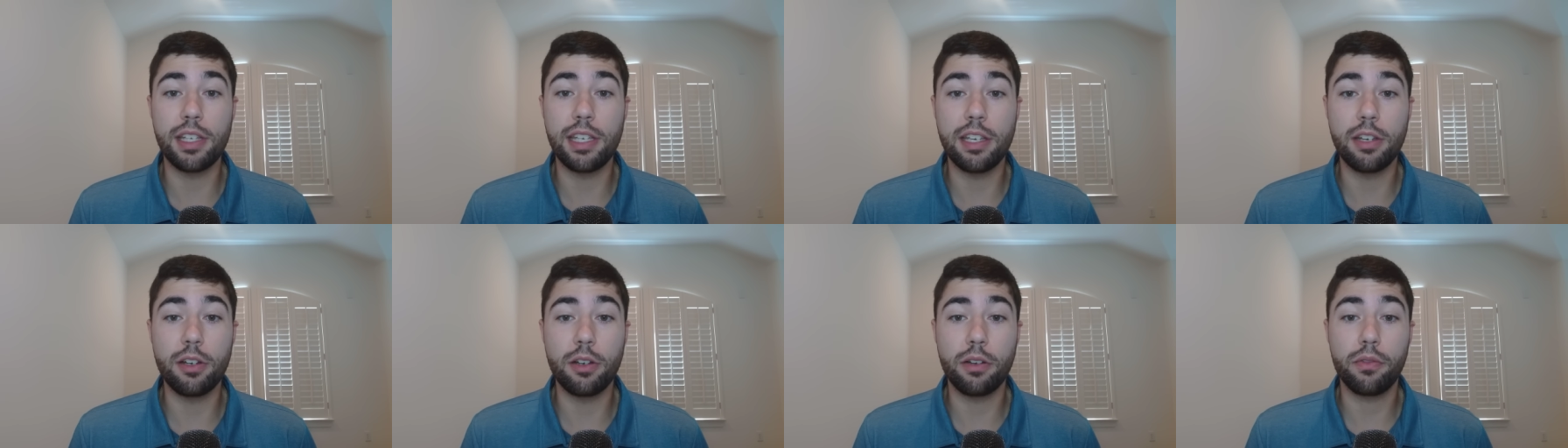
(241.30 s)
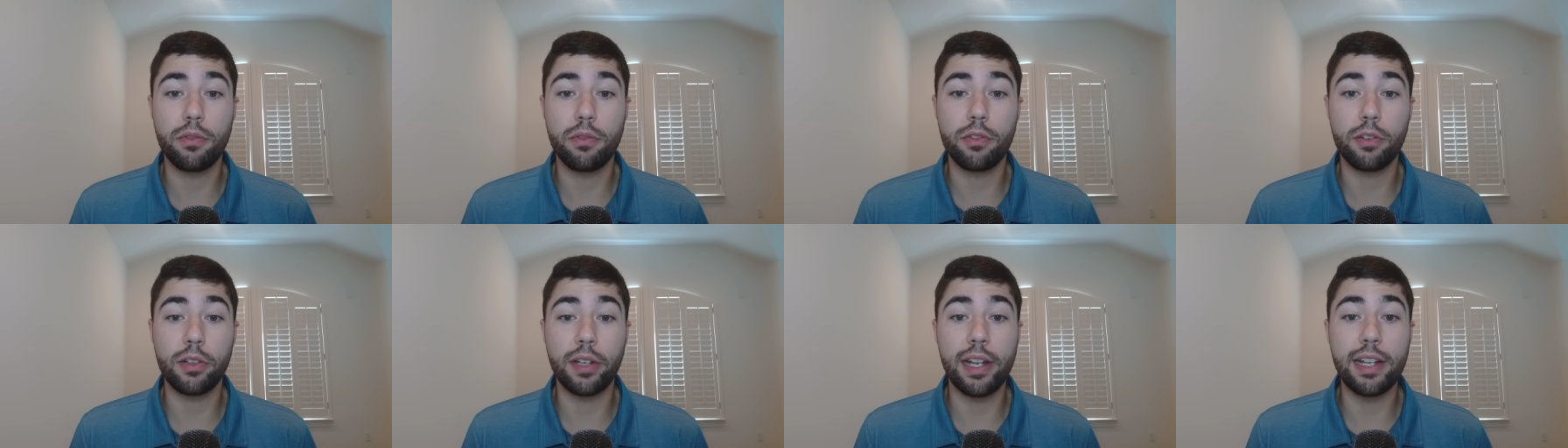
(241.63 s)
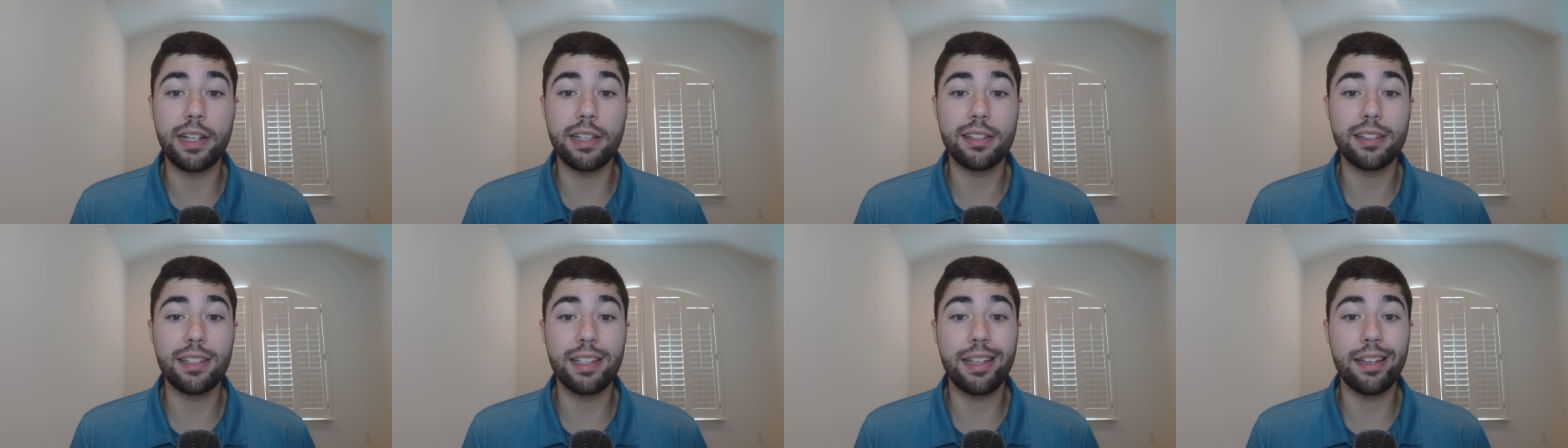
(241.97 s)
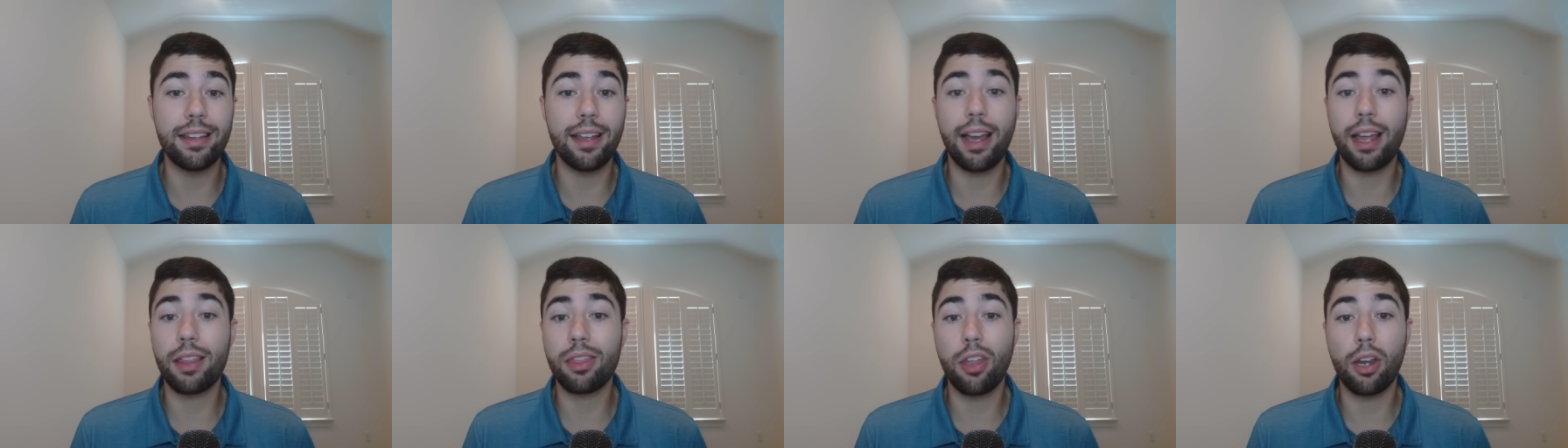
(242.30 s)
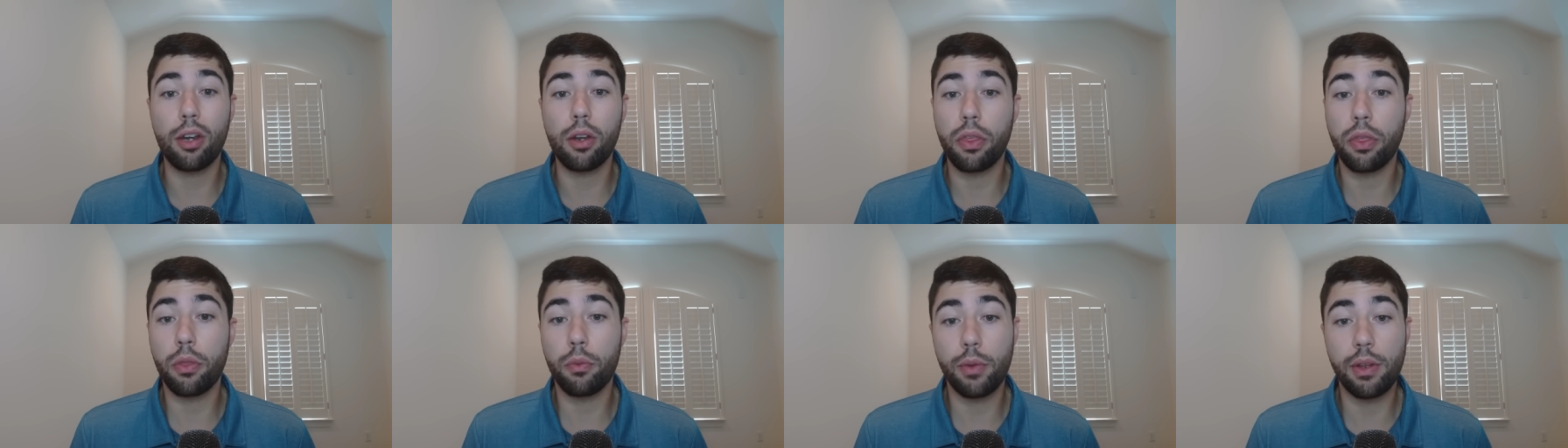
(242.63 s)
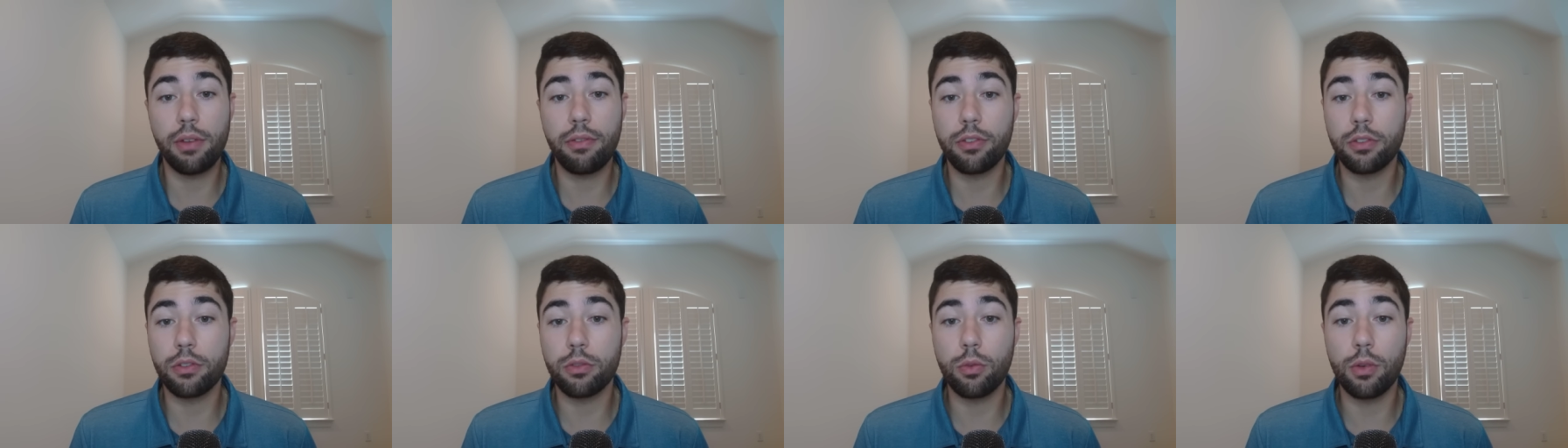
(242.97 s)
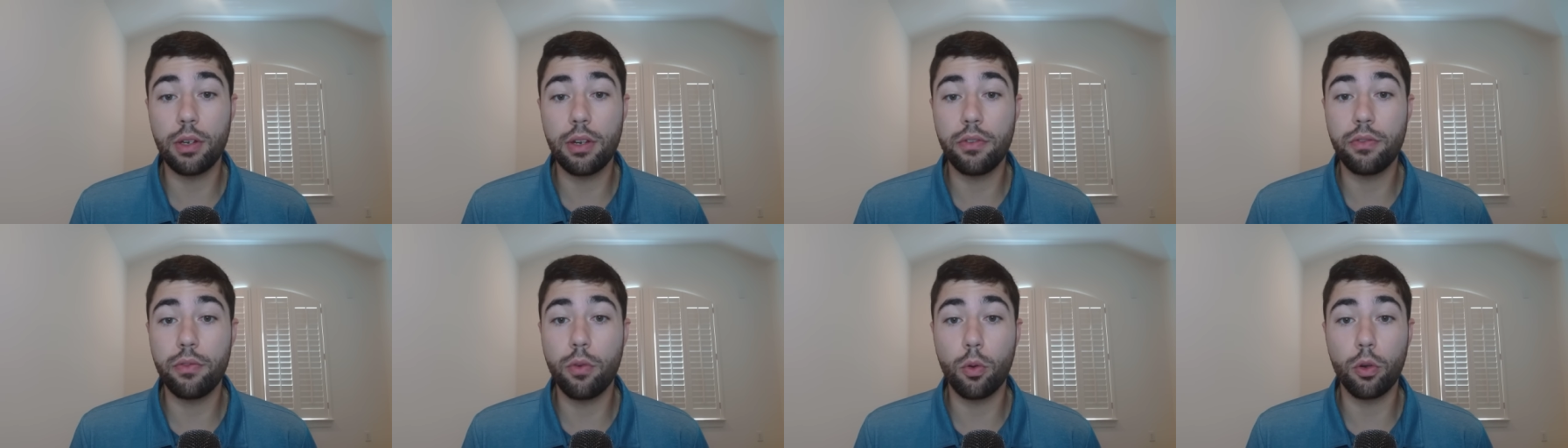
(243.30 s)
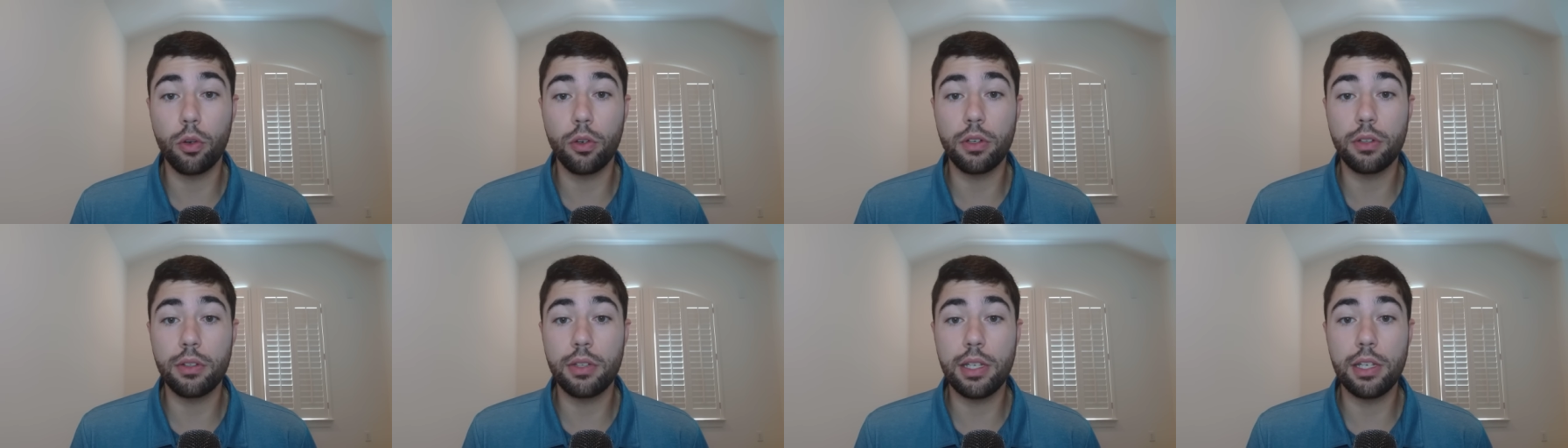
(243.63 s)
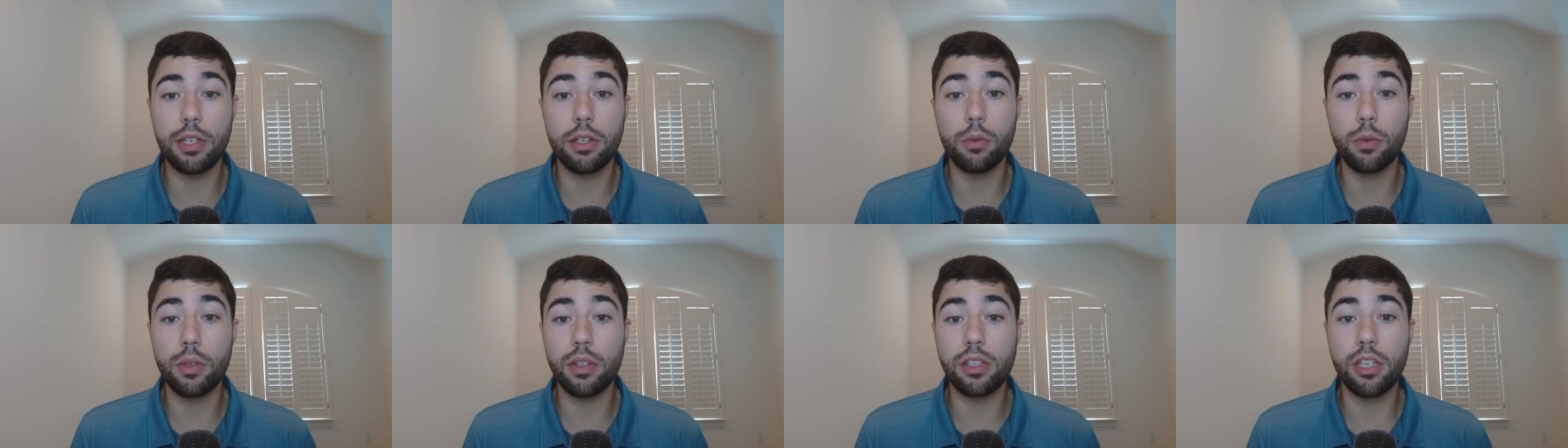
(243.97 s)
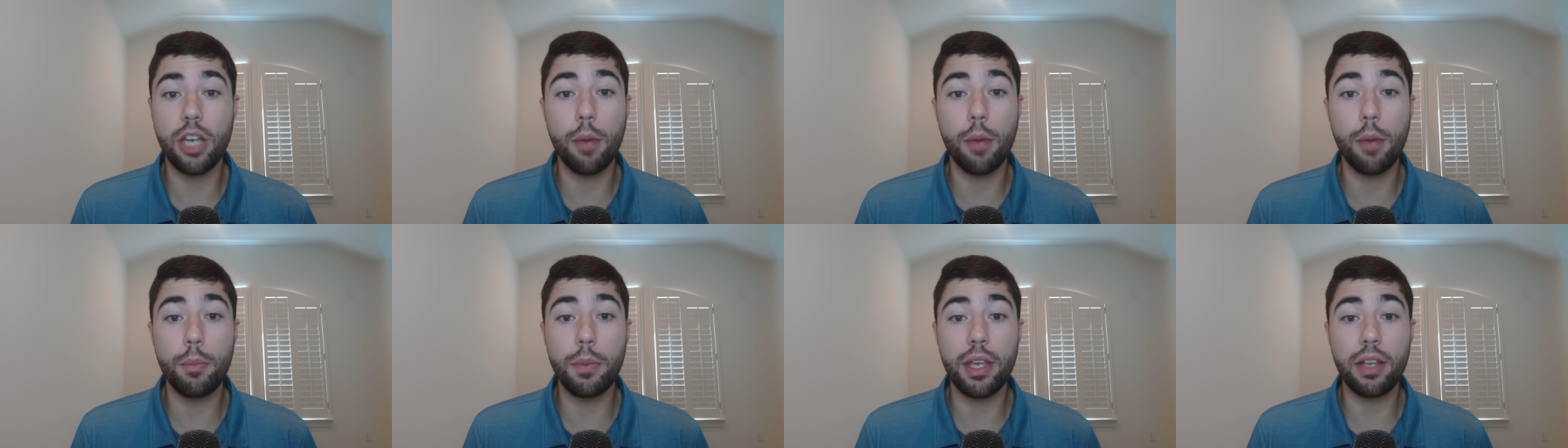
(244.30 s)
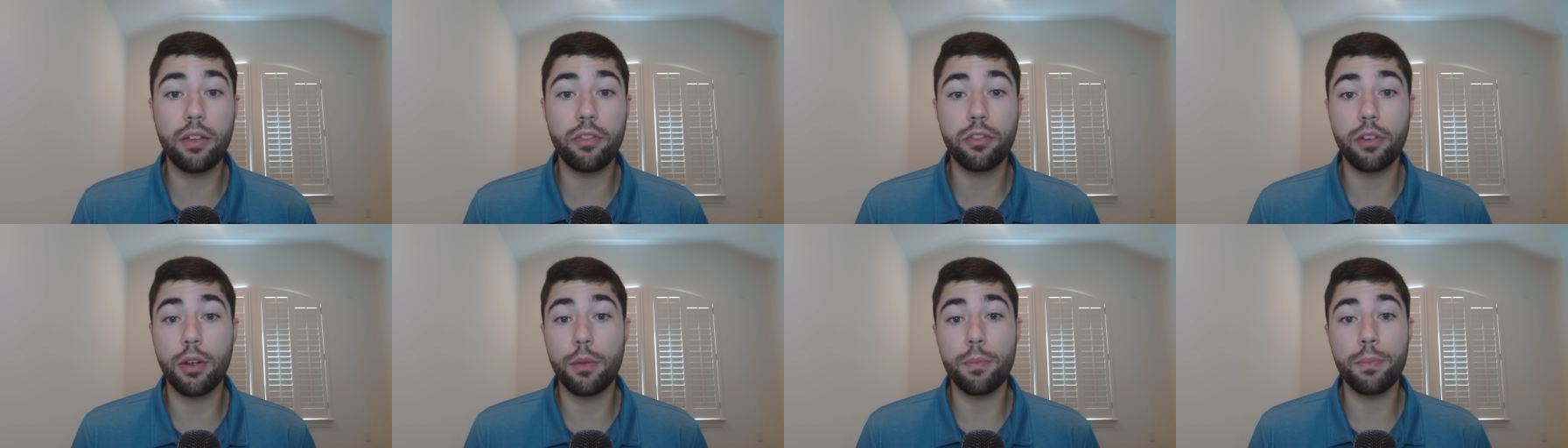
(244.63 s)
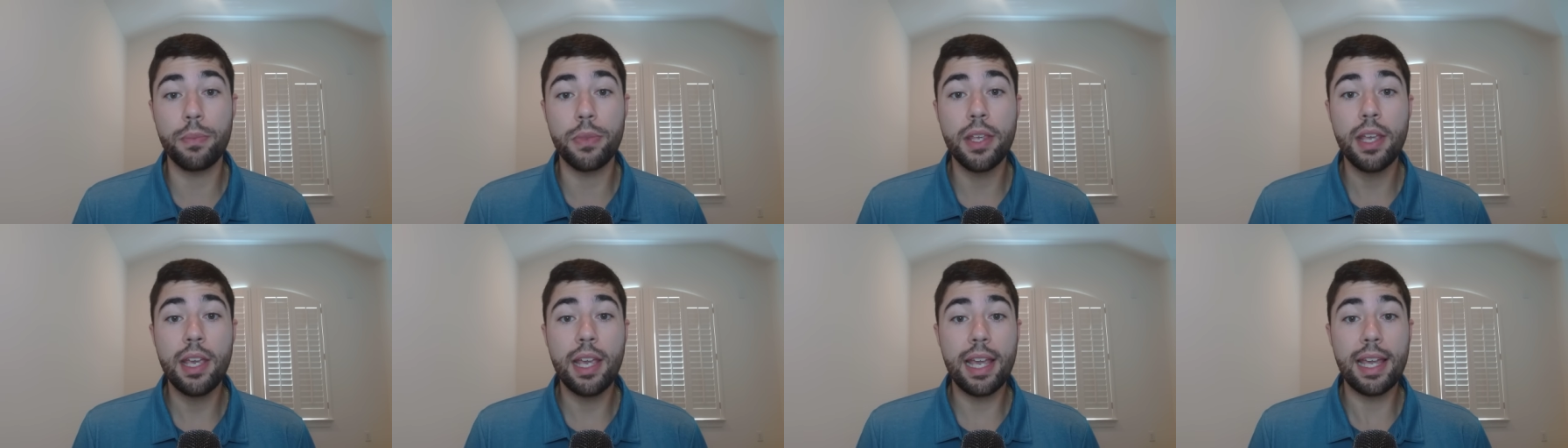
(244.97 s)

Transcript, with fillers: a year in free agency. Like, I thought a three for twenty-four deal was coming from